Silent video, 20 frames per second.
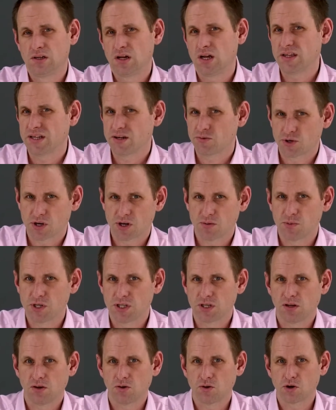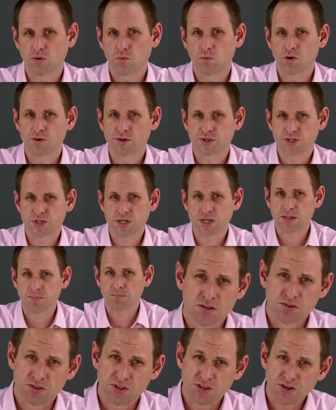and they'll come with a longer warranty.
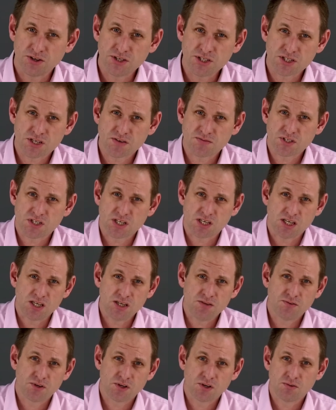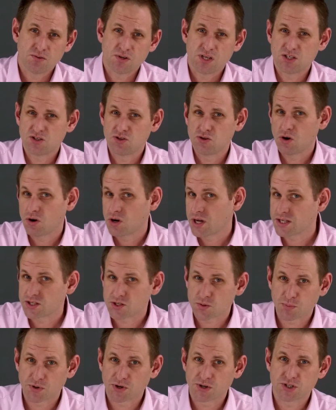The 970 Evo is not
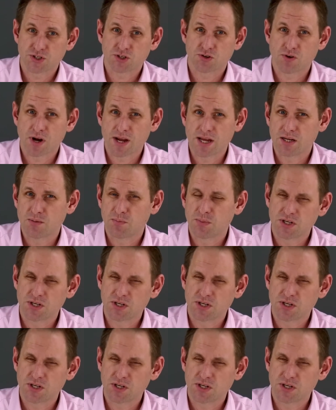enterprise grade,